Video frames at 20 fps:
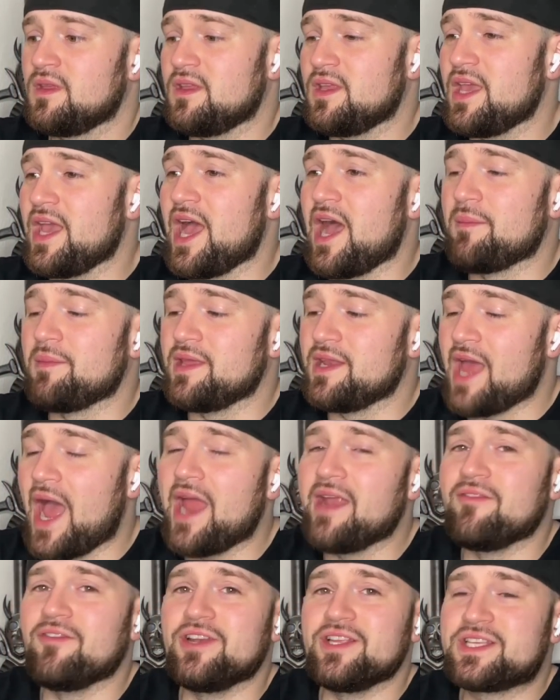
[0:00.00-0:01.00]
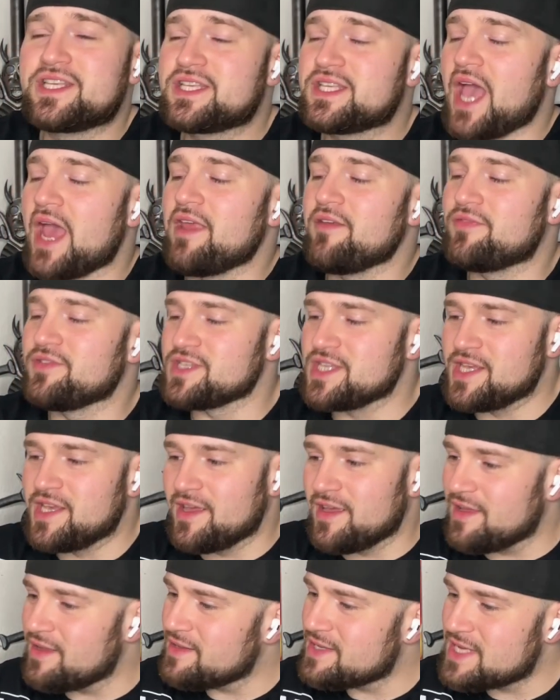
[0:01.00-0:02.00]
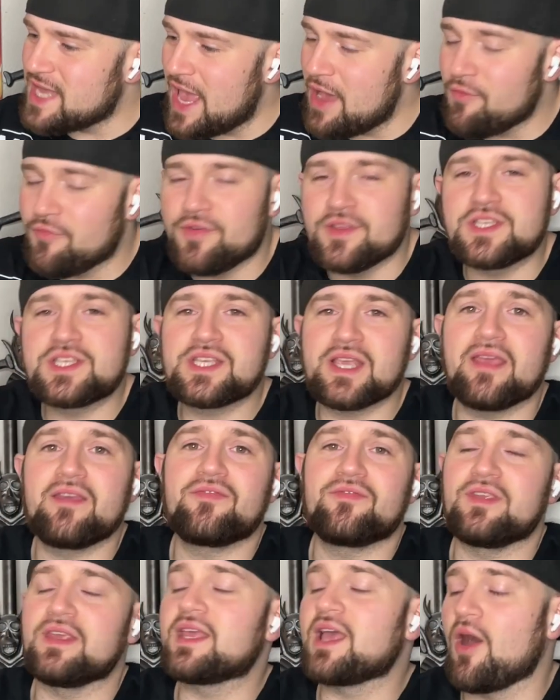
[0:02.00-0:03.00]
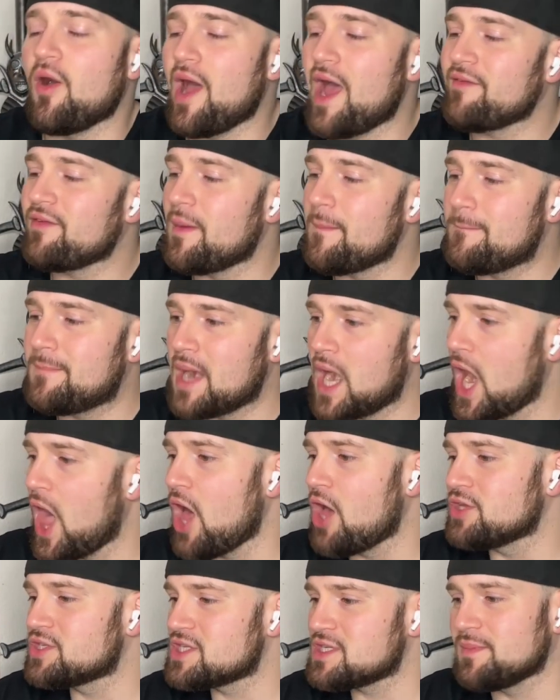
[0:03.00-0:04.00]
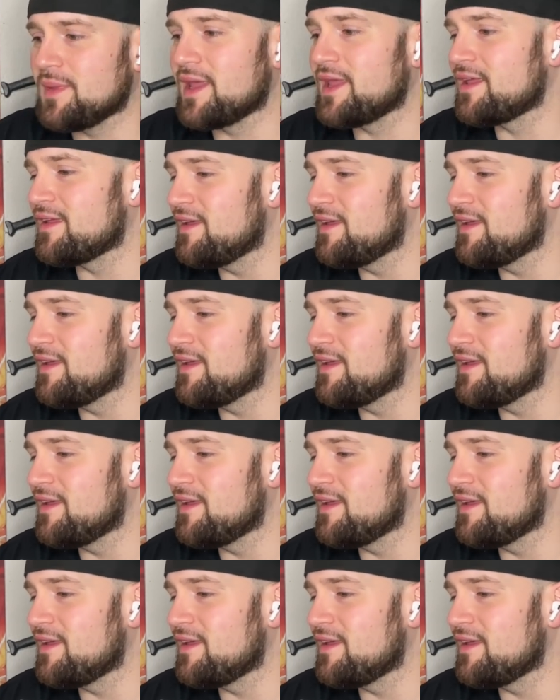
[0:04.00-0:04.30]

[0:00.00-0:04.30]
Yeah, I mean, it ain't really safe, is it? It's health and safety gonna have a blast, mate.